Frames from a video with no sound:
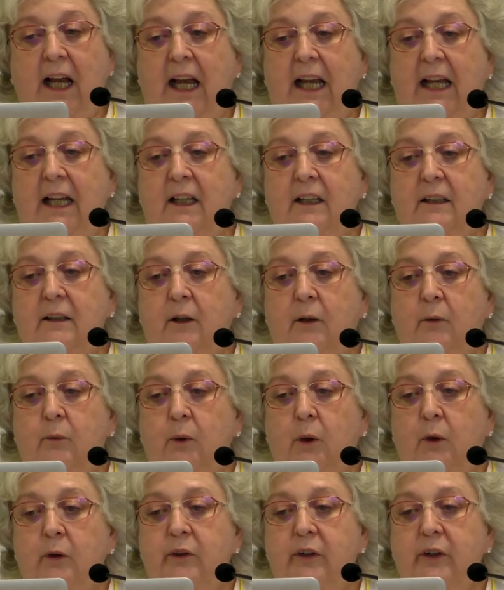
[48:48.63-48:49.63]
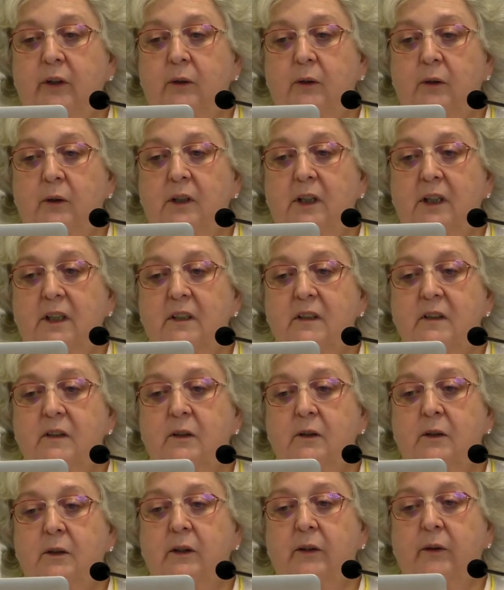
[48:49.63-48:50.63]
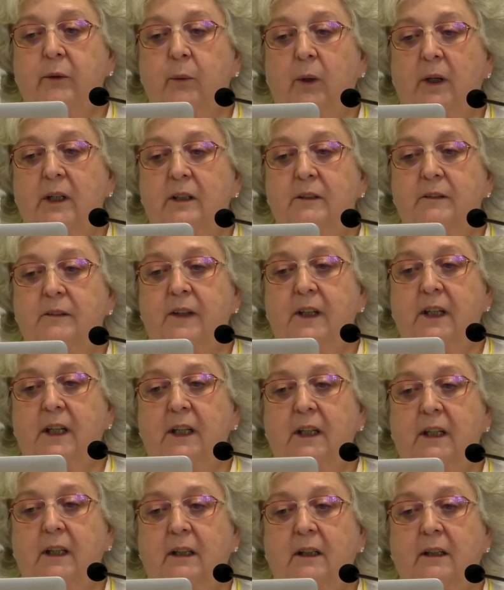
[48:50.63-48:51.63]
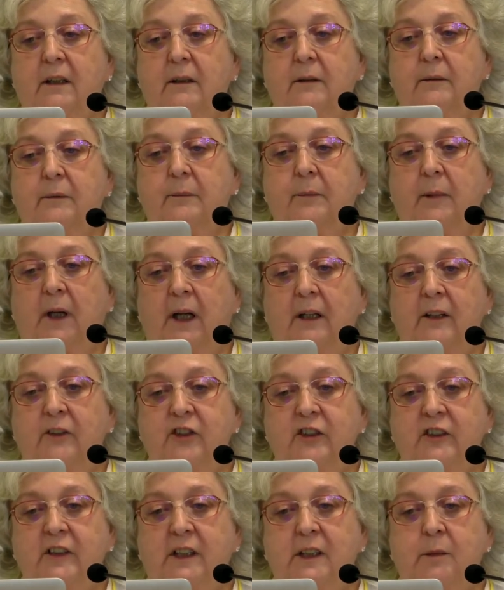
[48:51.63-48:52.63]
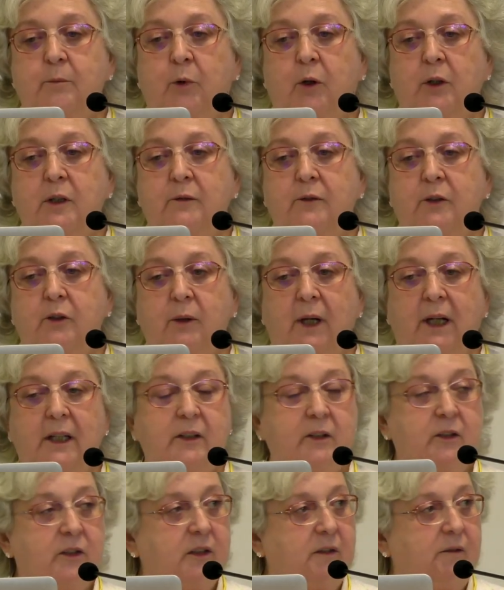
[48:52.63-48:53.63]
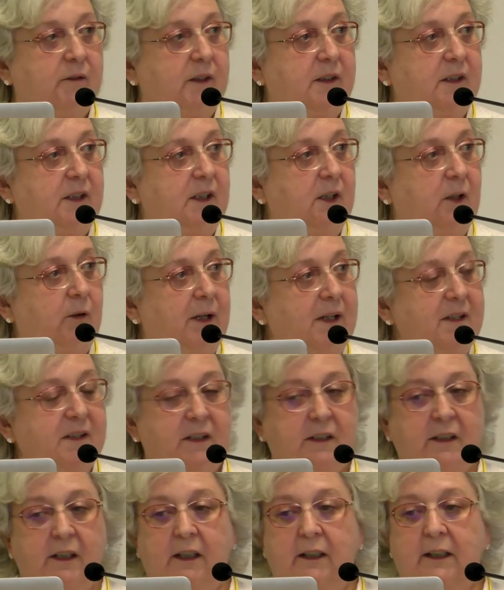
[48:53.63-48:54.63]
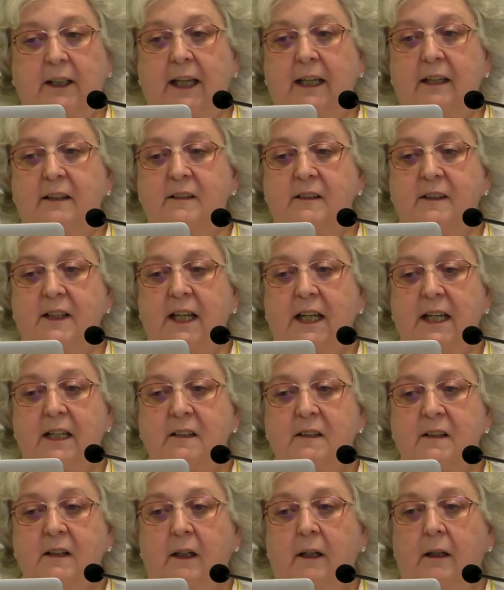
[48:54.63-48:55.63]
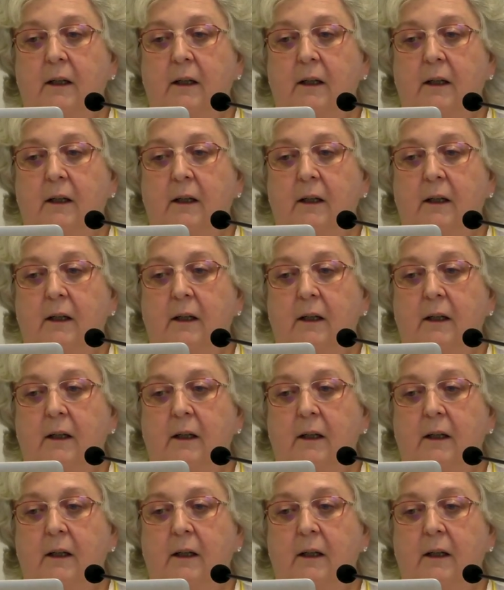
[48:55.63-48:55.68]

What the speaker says: And Rosie Ulix, who is one of the, she's on the board of directors of the TOS in the United States.